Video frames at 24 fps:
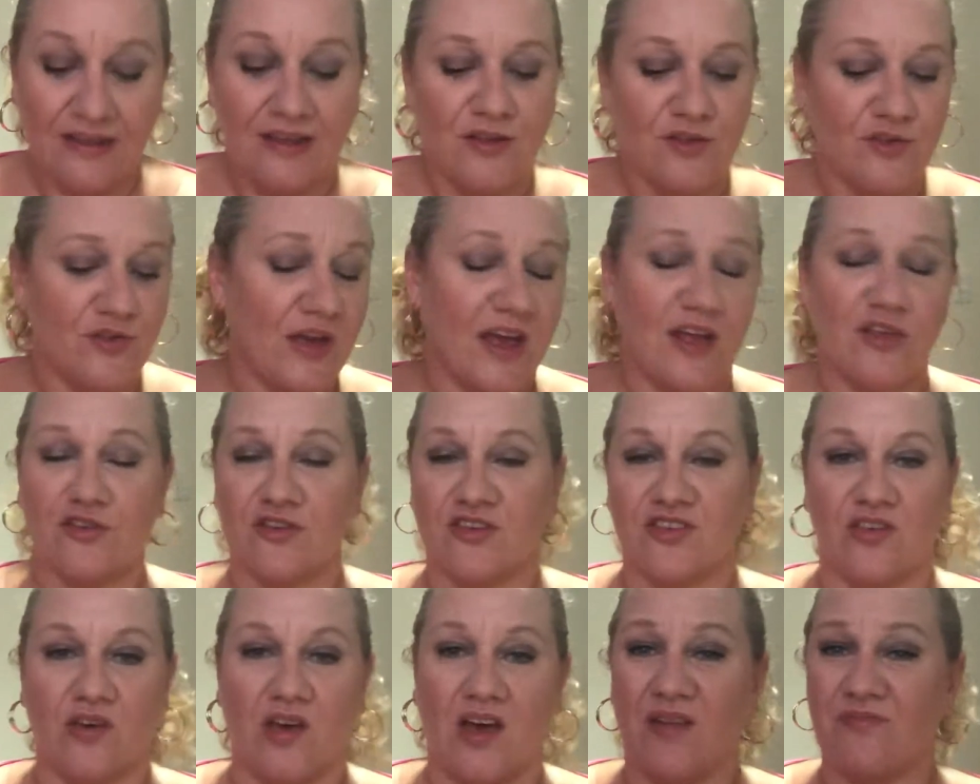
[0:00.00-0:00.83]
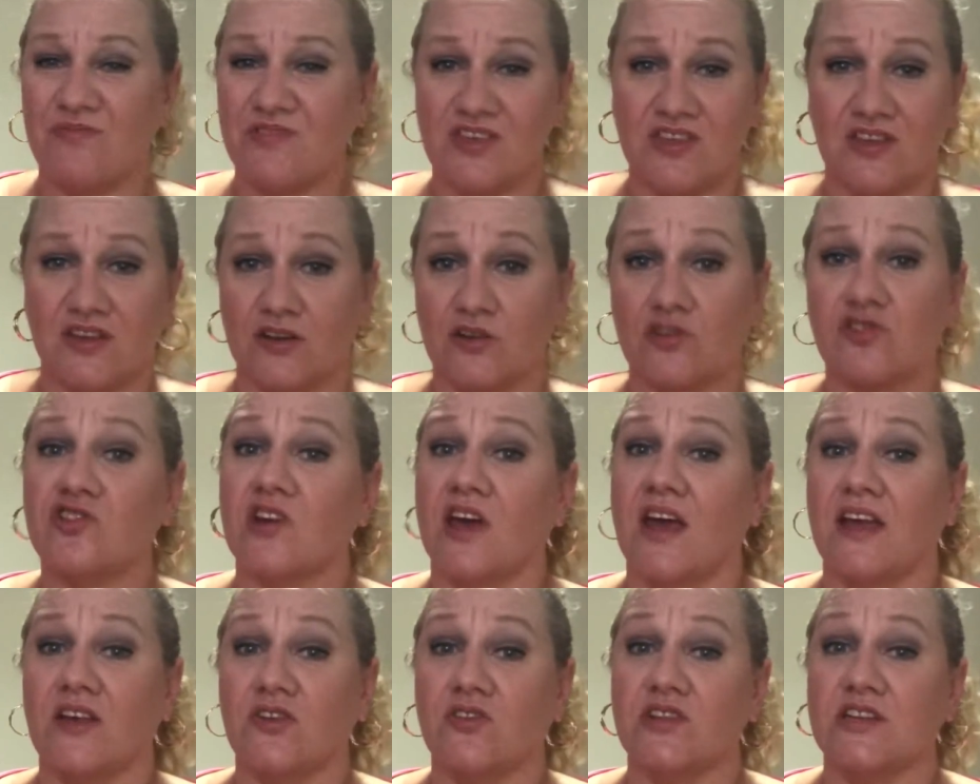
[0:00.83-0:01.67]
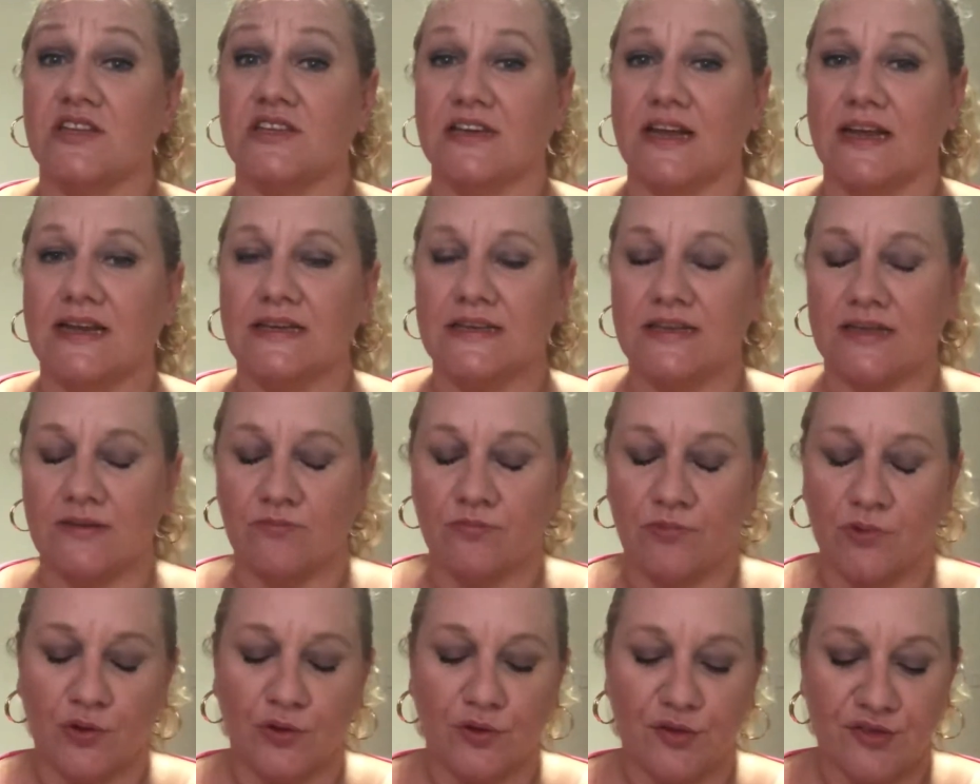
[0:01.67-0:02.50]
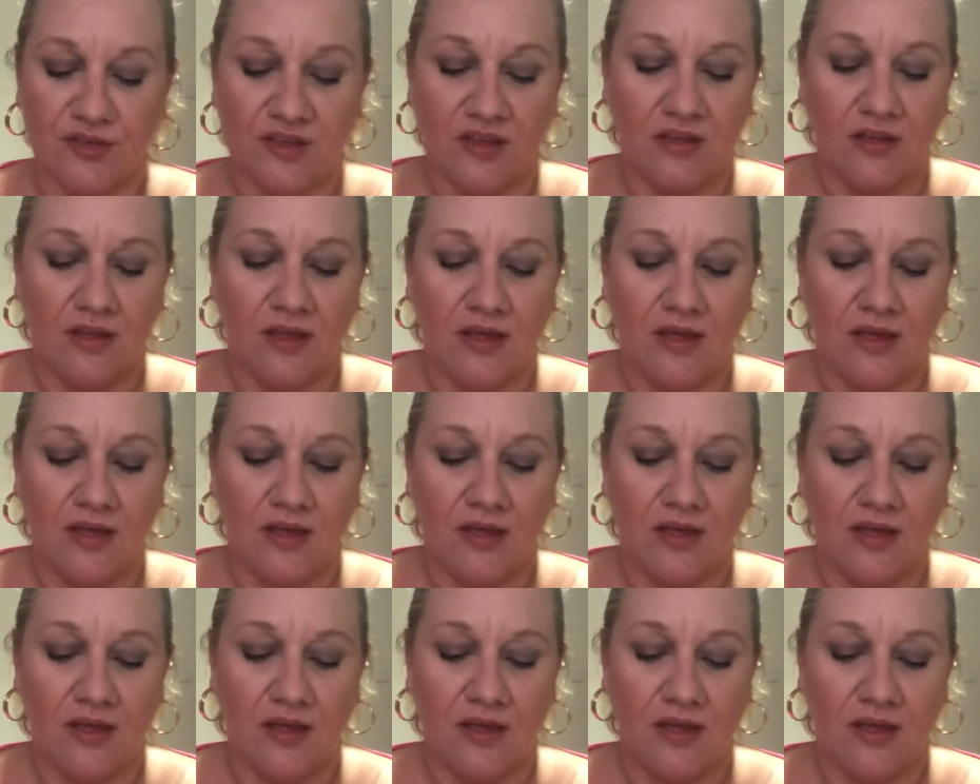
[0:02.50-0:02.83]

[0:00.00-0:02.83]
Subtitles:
So I just thought, I'm just going to try and read 19 books